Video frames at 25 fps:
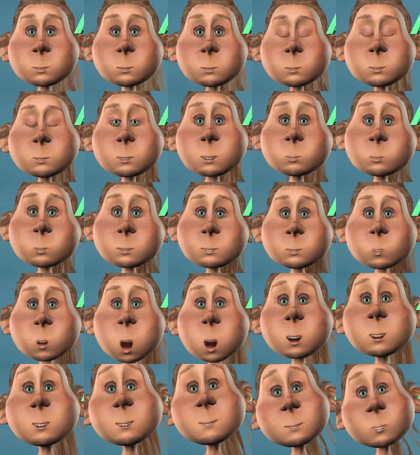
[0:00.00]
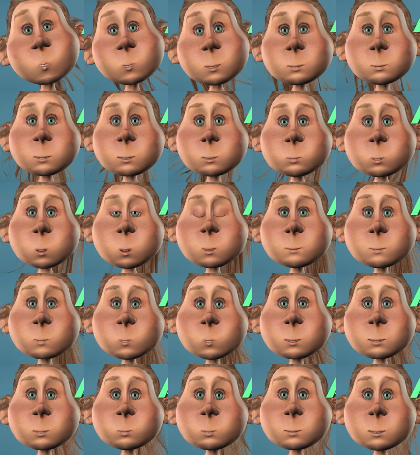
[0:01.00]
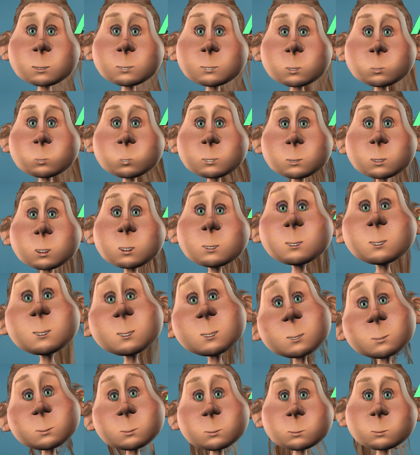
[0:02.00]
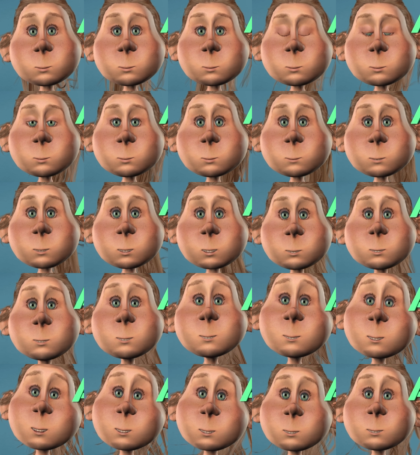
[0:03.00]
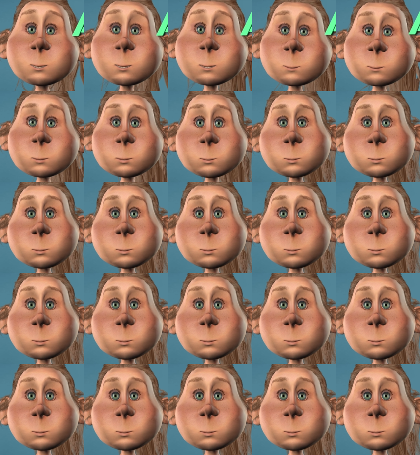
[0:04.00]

Thank you for watching, and don't forget to subscribe. Bye now!